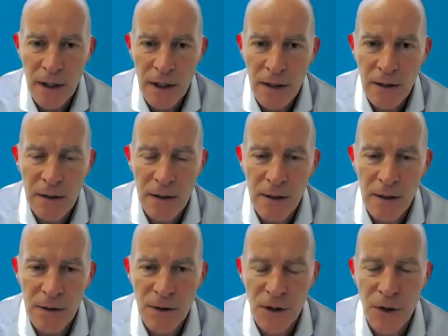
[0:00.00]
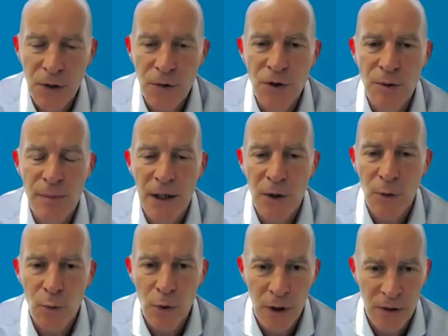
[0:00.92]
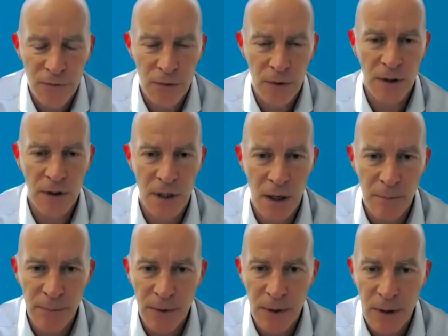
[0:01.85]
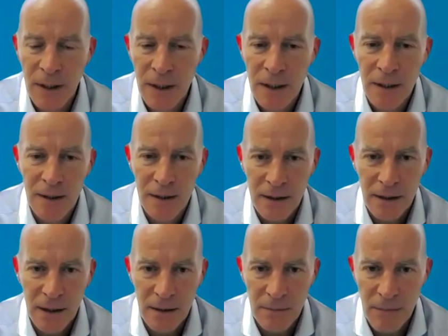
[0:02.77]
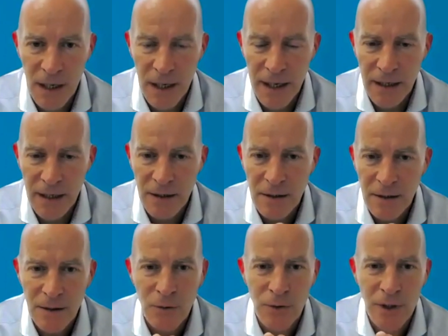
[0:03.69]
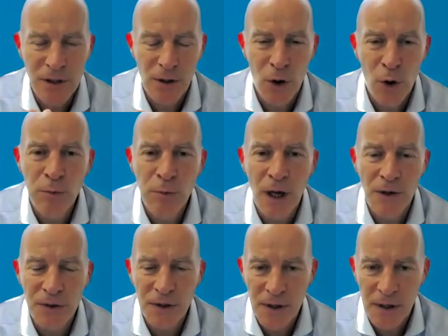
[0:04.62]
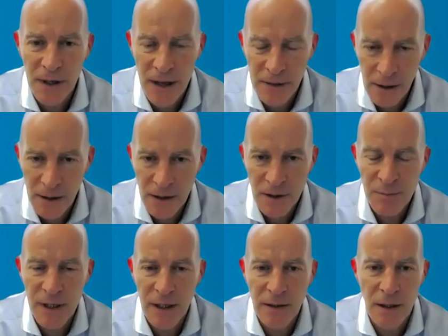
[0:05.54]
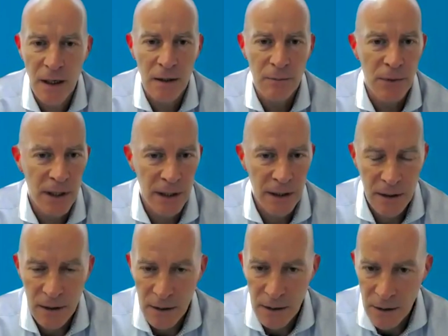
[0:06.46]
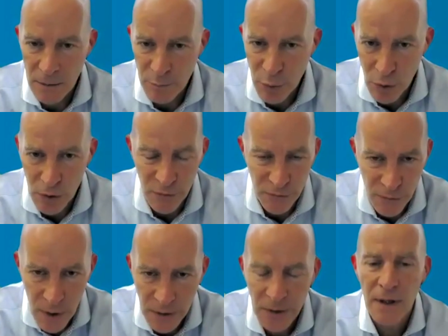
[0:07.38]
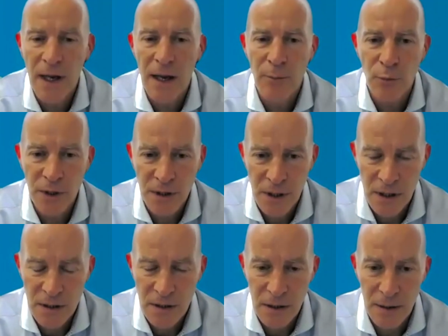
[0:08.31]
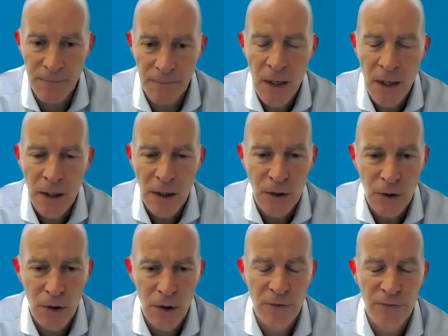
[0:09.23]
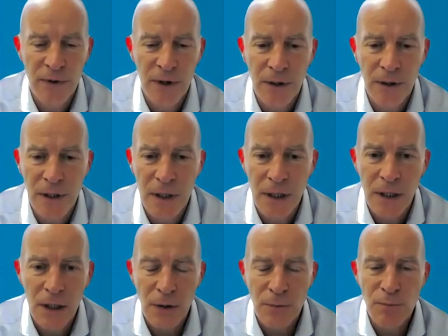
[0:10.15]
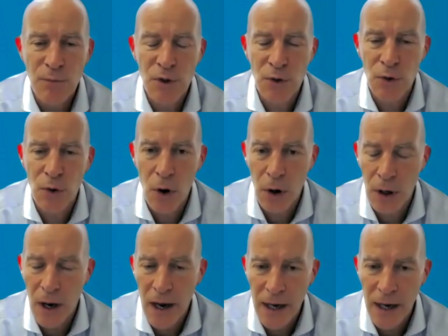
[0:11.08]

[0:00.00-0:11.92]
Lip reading: And there's a huge amount of work, for example, in my original home country, the Netherlands, being done by the Port of Rotterdam, which has a very strong